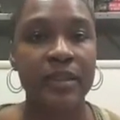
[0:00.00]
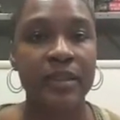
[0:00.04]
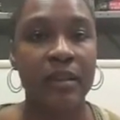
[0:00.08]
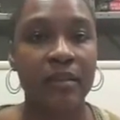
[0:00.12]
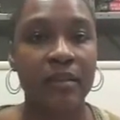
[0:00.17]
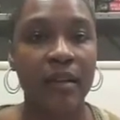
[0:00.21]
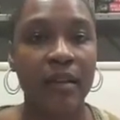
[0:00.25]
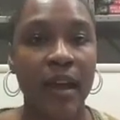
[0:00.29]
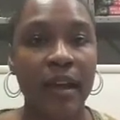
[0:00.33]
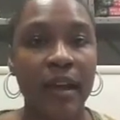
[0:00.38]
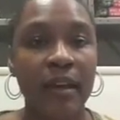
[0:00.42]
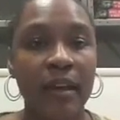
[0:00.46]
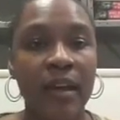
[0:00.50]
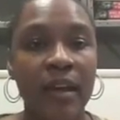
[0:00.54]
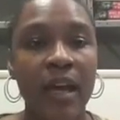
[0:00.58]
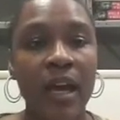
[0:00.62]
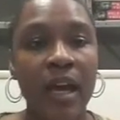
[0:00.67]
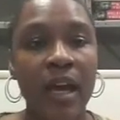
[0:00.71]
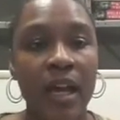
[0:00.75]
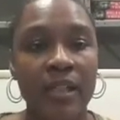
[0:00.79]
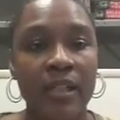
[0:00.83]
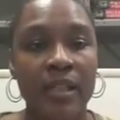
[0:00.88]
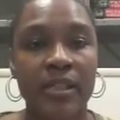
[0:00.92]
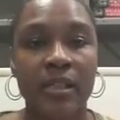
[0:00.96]
Okay?
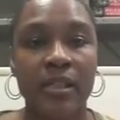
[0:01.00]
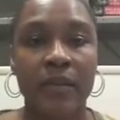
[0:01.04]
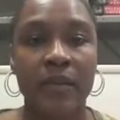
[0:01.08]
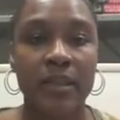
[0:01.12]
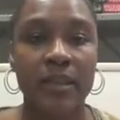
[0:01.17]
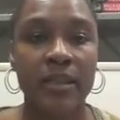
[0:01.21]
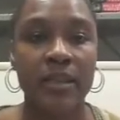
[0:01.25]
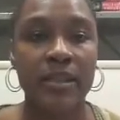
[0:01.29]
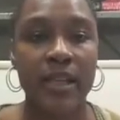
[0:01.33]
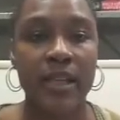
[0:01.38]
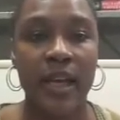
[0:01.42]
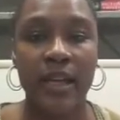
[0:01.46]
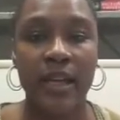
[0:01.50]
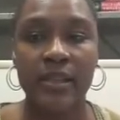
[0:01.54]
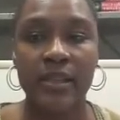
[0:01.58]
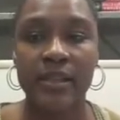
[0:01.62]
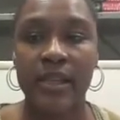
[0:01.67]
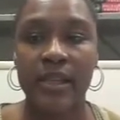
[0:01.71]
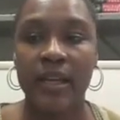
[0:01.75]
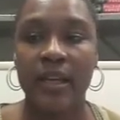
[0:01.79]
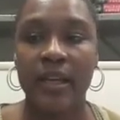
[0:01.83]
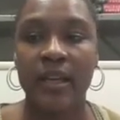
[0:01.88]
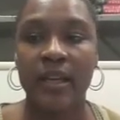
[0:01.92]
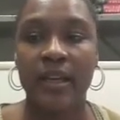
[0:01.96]
And so in this case,
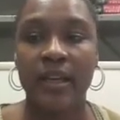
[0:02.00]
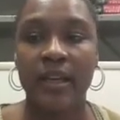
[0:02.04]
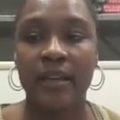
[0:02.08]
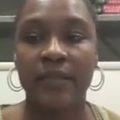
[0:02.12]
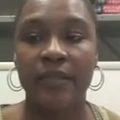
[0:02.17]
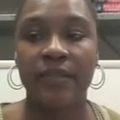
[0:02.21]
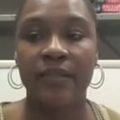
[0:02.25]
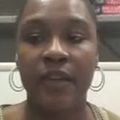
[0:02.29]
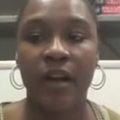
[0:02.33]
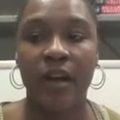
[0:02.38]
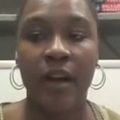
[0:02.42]
if